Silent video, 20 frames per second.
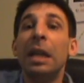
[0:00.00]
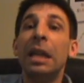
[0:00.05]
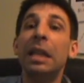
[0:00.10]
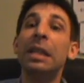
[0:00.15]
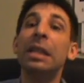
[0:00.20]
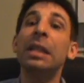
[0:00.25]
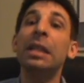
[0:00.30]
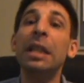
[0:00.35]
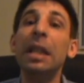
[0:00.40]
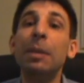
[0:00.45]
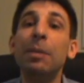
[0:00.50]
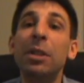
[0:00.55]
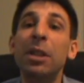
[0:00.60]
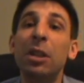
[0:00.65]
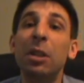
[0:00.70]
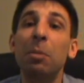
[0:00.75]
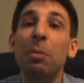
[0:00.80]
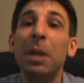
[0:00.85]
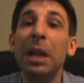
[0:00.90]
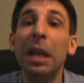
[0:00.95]
it seems
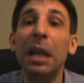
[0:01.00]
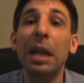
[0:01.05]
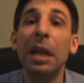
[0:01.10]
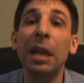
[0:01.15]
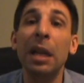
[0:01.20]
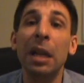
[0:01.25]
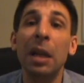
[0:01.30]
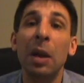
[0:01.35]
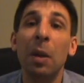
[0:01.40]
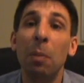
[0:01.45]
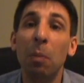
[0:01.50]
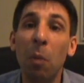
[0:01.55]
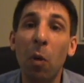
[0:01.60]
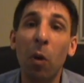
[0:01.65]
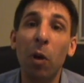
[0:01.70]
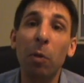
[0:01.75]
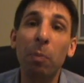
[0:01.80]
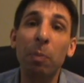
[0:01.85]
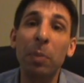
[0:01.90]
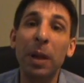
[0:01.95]
to me
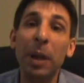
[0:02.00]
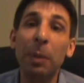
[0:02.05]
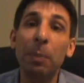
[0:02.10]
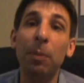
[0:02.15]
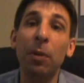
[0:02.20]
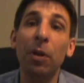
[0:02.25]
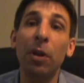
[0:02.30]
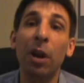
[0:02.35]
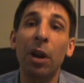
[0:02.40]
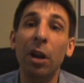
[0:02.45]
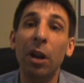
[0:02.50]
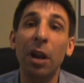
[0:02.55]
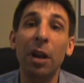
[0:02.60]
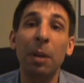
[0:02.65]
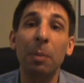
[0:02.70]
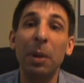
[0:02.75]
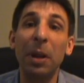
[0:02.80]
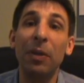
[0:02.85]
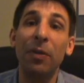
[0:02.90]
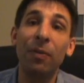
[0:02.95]
more people are going
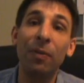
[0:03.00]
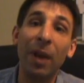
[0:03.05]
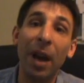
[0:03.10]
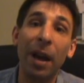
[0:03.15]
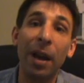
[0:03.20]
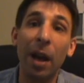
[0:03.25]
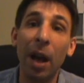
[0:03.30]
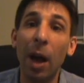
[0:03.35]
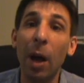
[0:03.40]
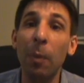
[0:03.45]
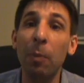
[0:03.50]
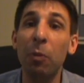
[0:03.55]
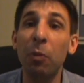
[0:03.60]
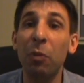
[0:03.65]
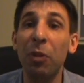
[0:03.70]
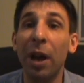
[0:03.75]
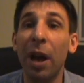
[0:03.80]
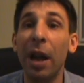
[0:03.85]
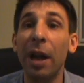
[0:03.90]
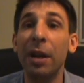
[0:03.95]
to be fed
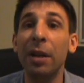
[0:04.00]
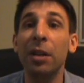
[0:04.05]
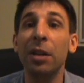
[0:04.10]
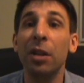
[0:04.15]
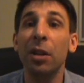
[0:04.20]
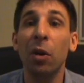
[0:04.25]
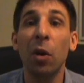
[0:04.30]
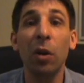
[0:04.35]
up that,